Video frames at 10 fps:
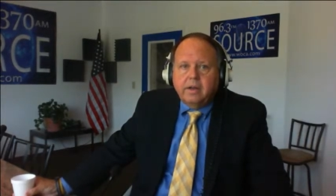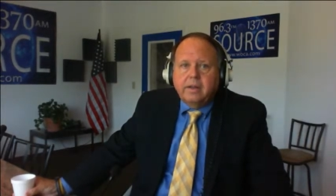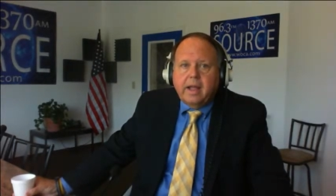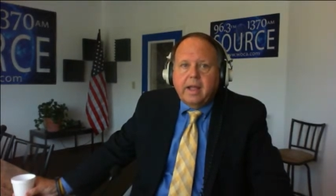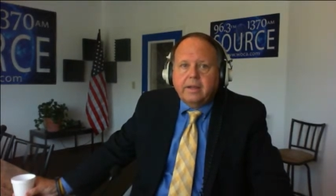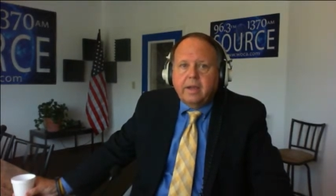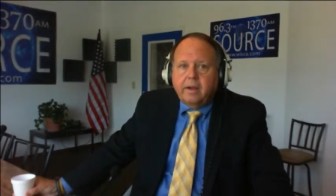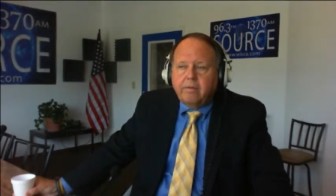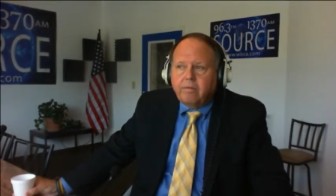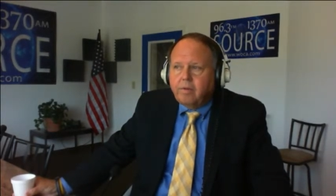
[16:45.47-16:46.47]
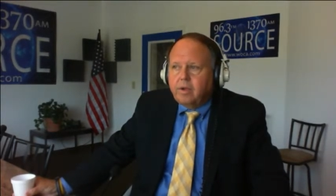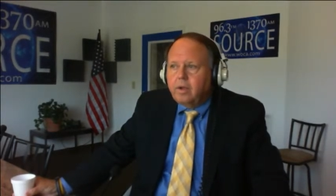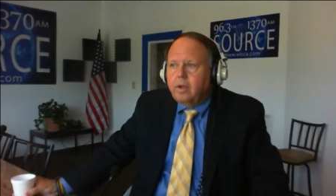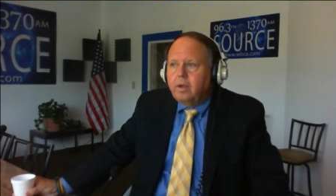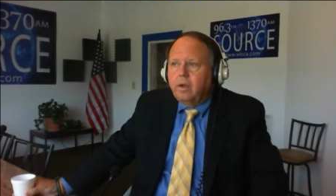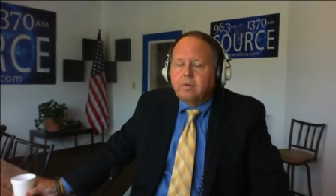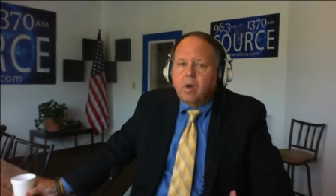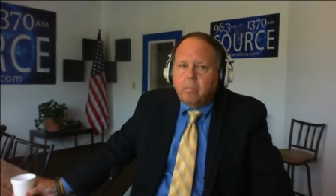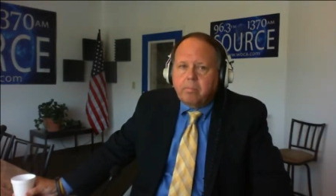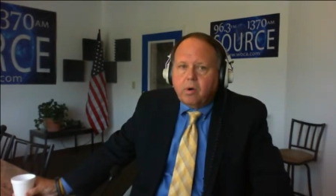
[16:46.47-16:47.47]
in that case. It's
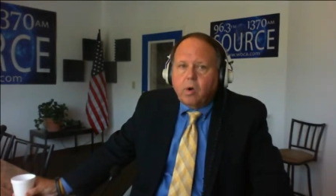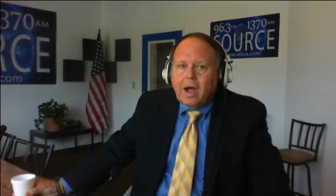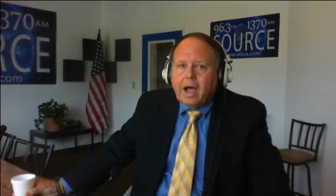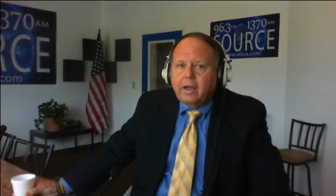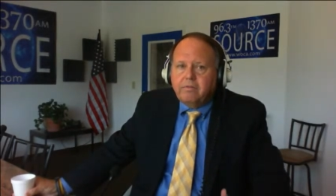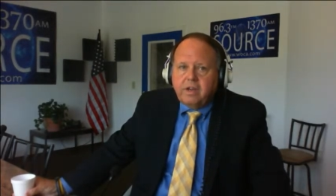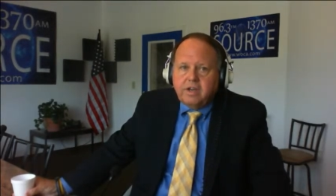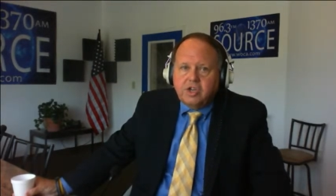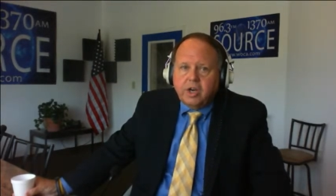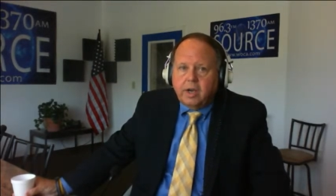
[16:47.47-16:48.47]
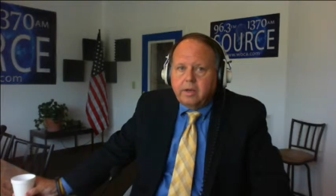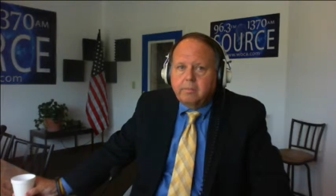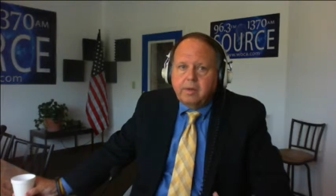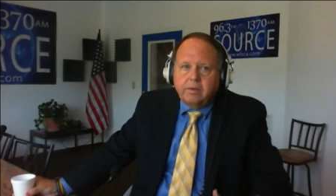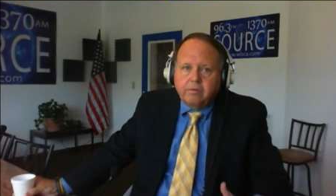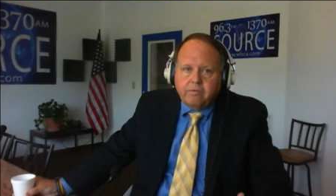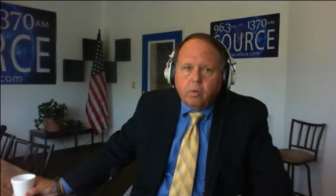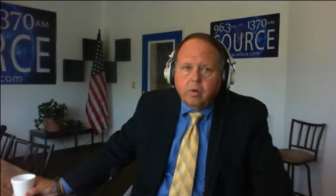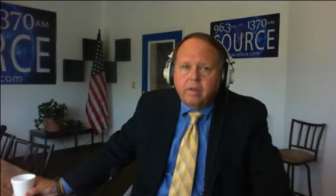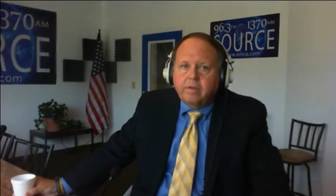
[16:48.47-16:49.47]
called pro hac vice. It means
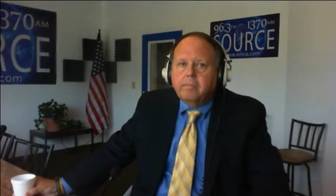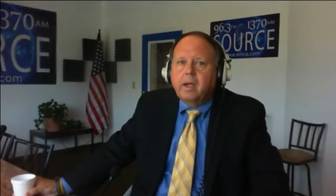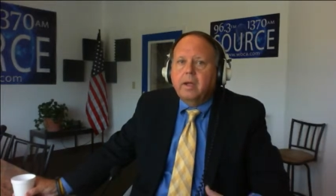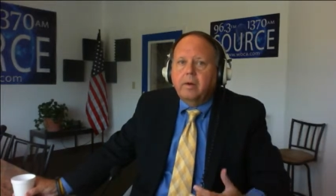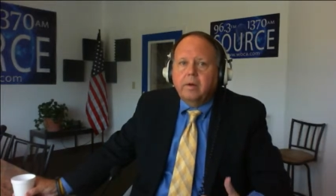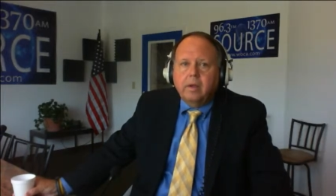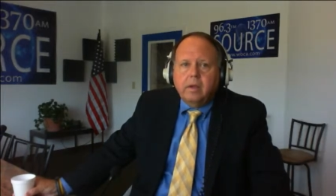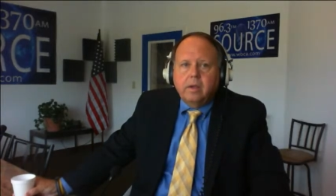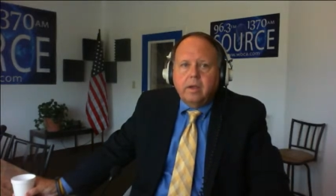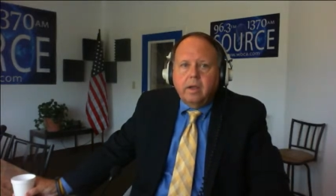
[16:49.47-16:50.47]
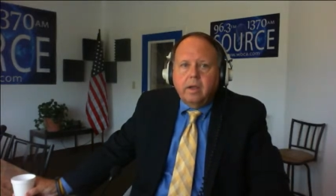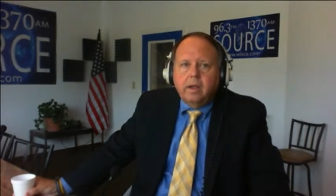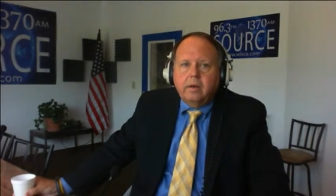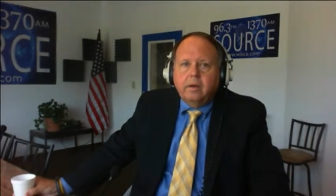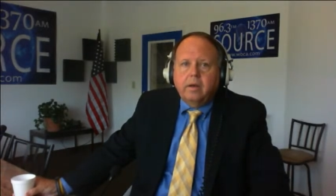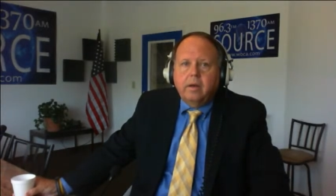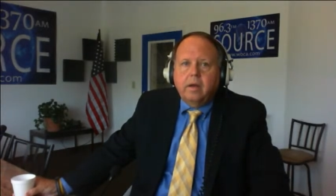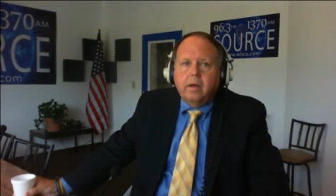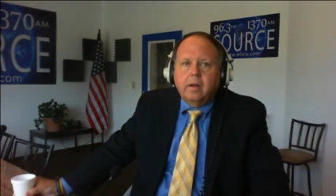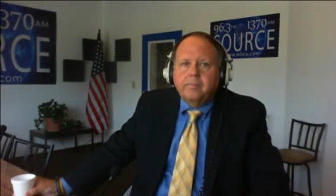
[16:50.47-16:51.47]
for this matter, and
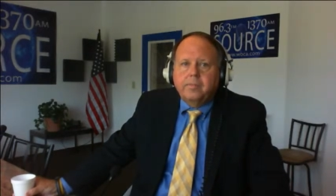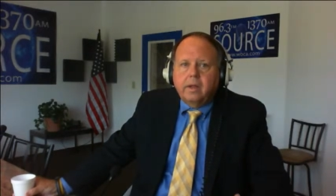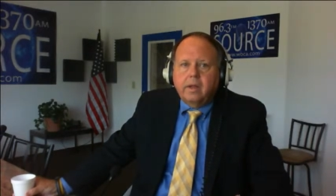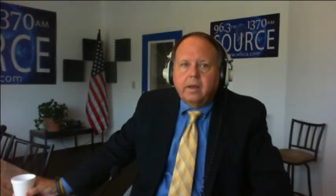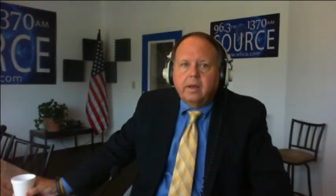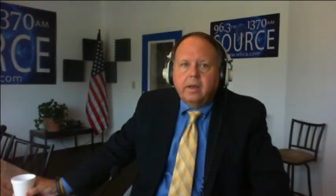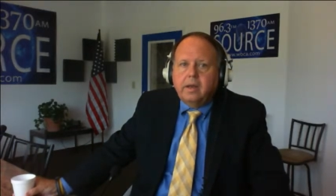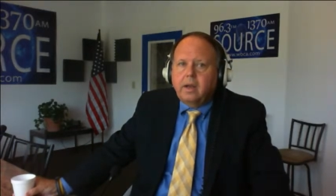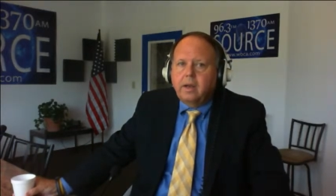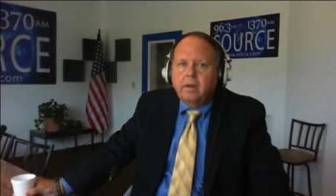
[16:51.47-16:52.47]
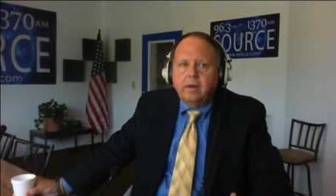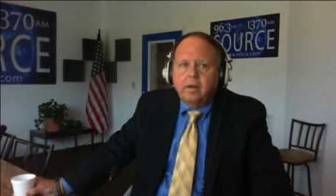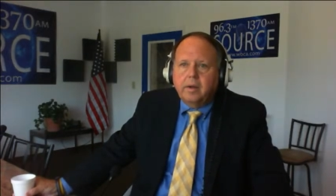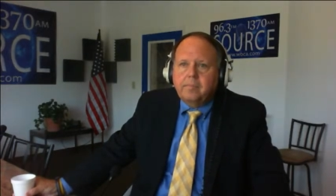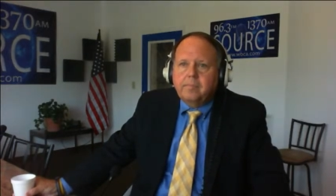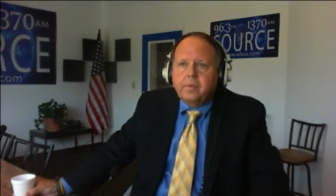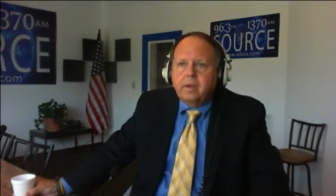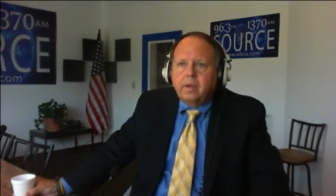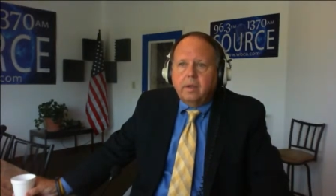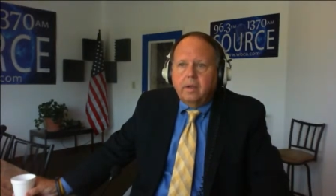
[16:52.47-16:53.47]
uh, and he can uh,
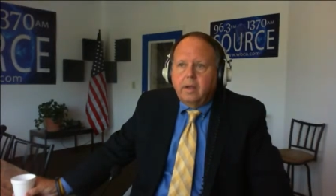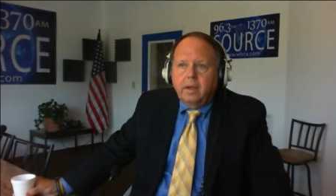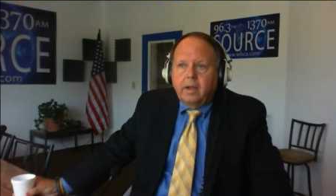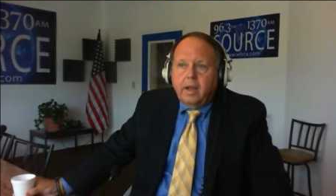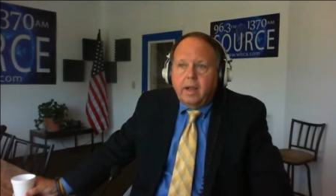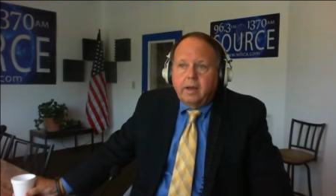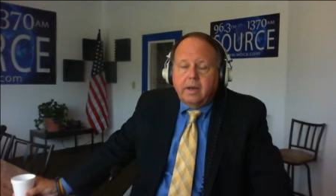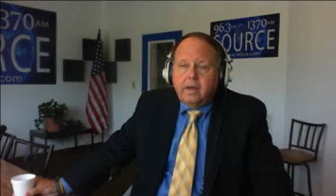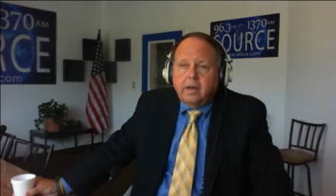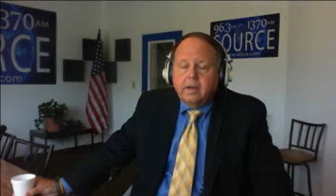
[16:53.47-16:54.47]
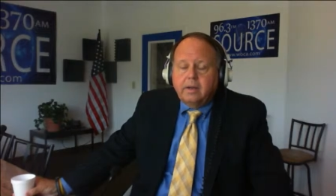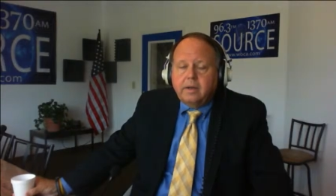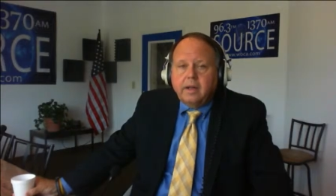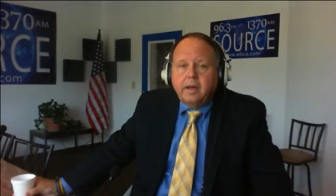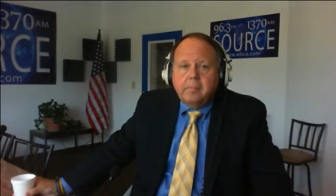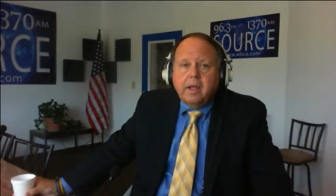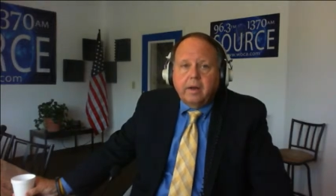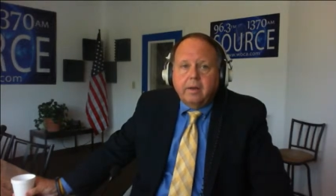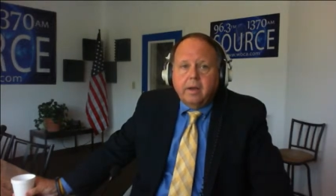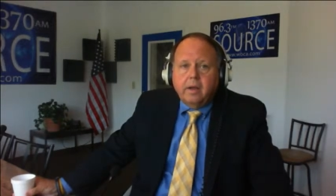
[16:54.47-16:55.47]
and, and he can get
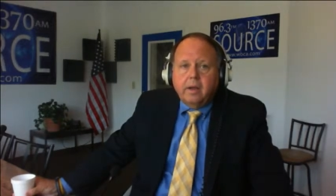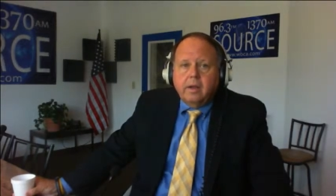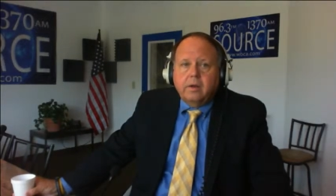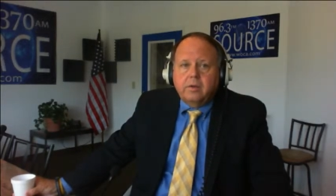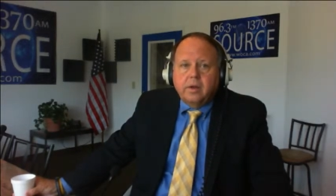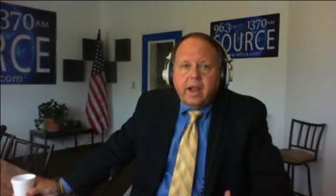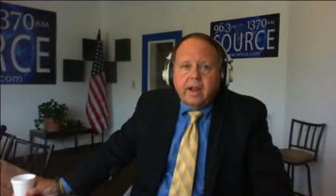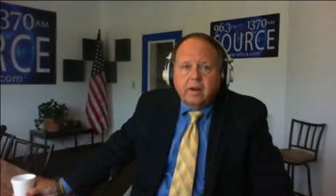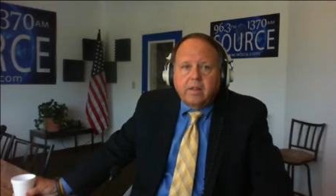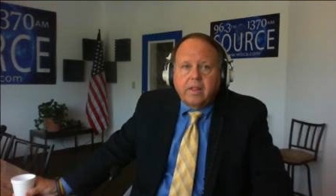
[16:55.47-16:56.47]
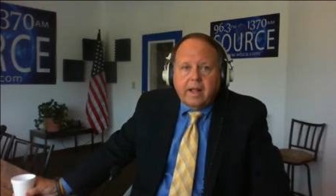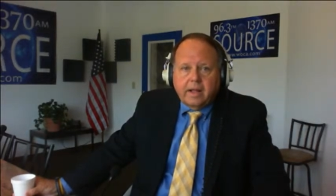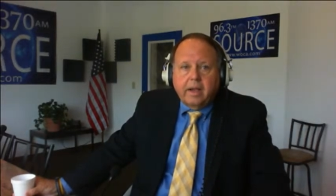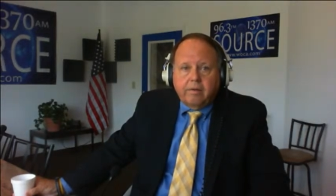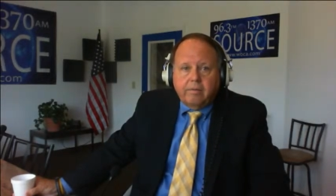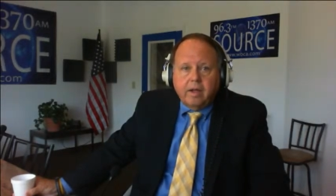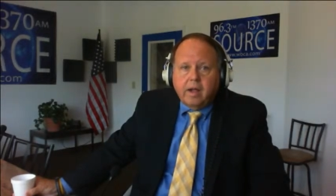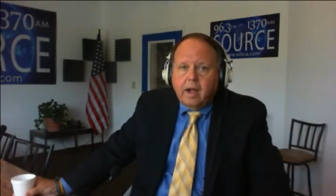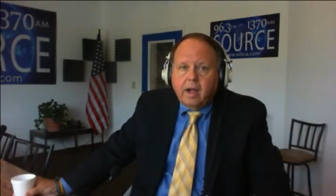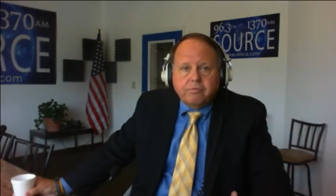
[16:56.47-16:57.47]
admitted to handle that case.
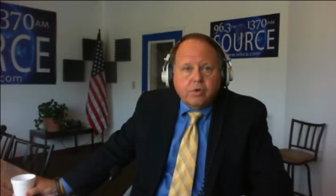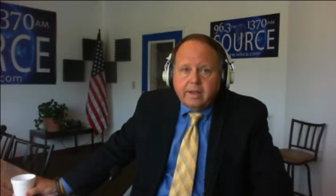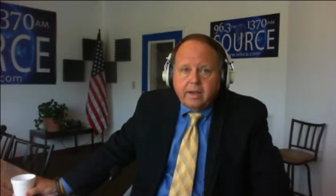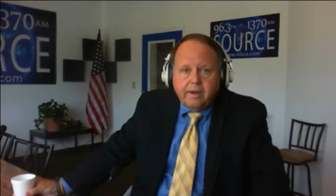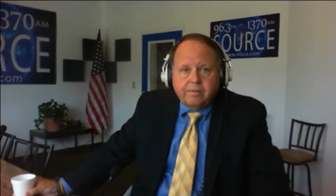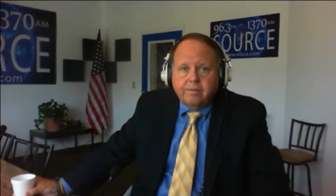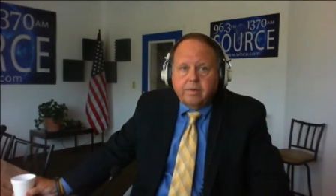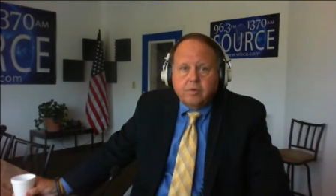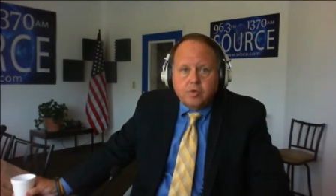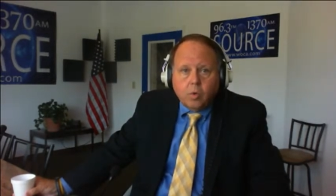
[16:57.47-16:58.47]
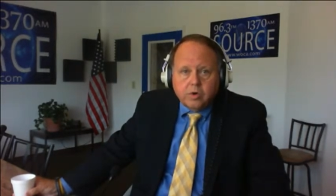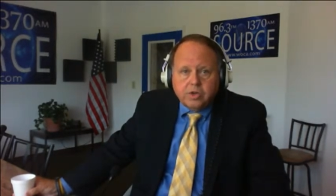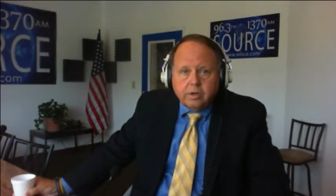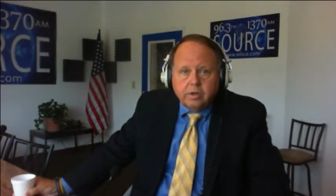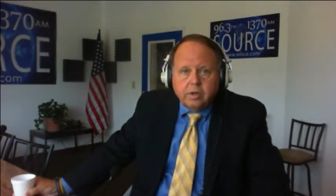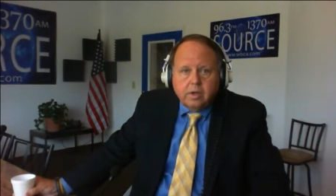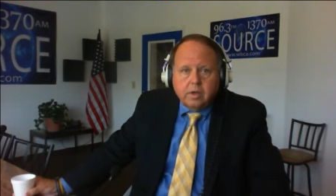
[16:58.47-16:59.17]
I've tried cases in Georgia,